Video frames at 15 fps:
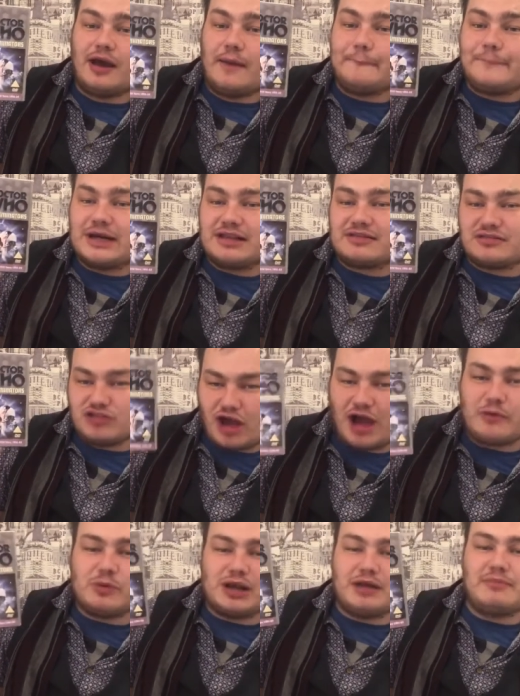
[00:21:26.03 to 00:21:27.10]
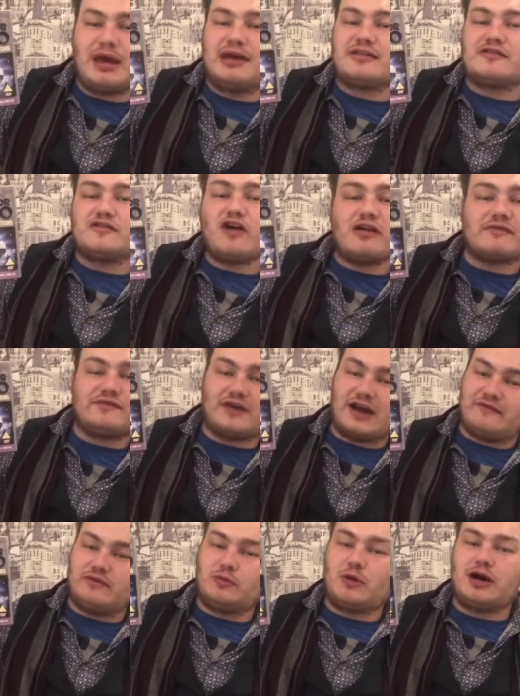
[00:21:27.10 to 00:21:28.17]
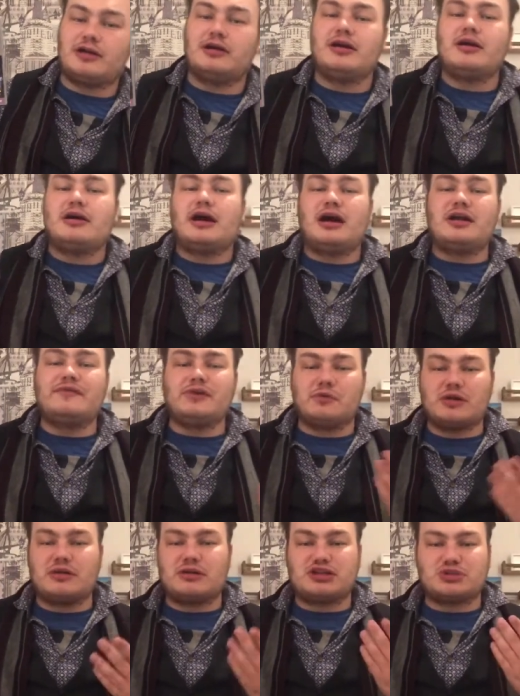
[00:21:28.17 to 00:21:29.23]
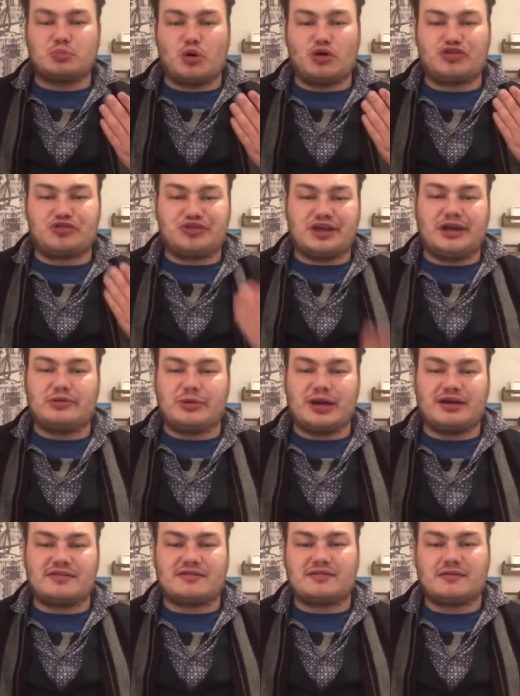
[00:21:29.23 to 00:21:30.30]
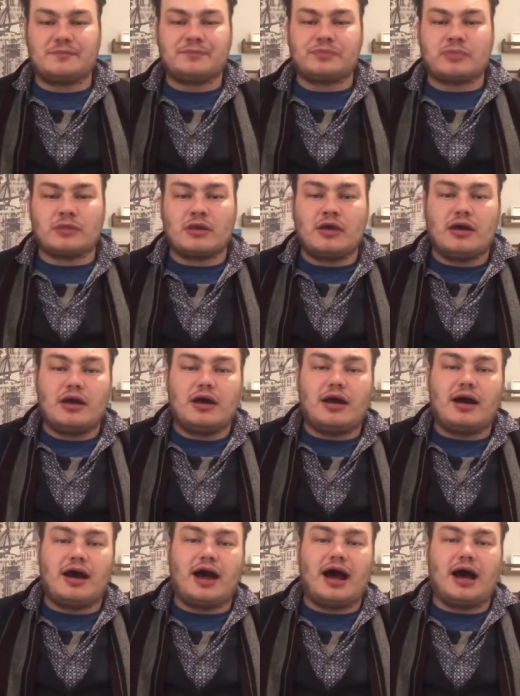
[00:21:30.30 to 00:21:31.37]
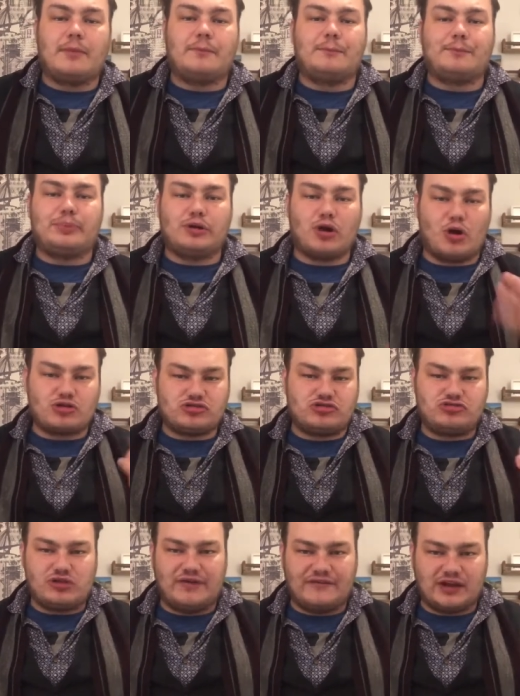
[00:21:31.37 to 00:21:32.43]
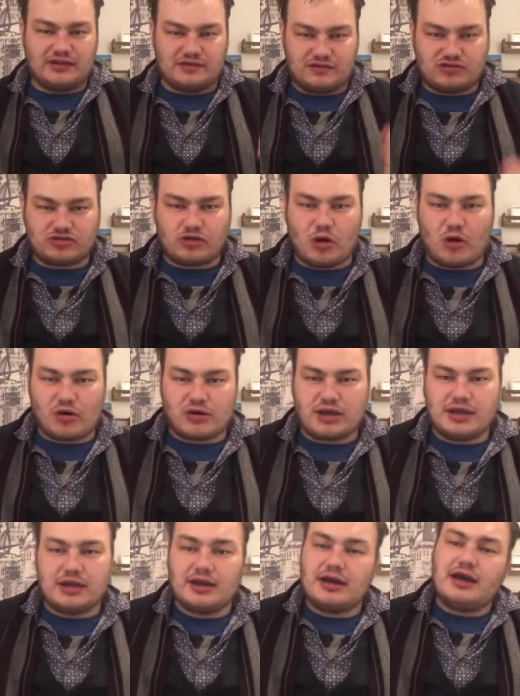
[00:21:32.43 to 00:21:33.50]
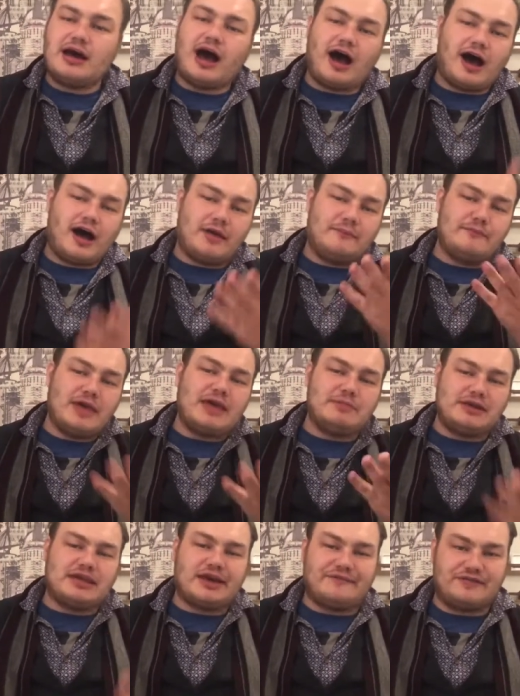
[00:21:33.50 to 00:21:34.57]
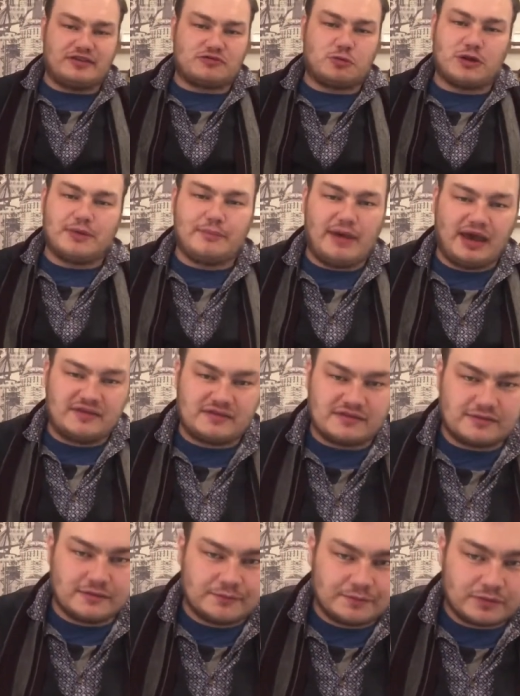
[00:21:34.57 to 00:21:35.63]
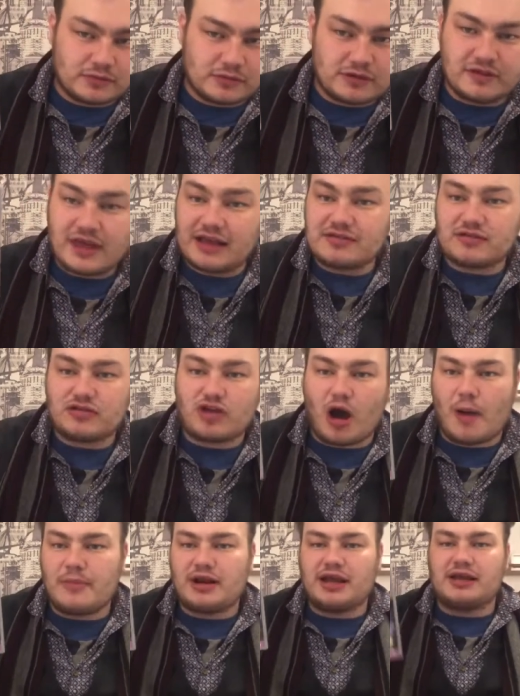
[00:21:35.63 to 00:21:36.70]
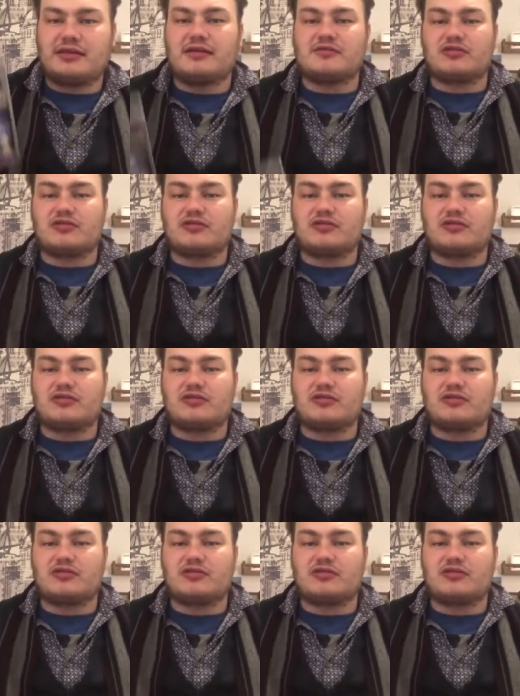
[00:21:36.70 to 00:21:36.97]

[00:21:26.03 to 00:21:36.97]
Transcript: But it's not, I will admit, it's not for everyone. And if you want a much more serious, plot-driven story, maybe give this one a miss. So that's Dominator.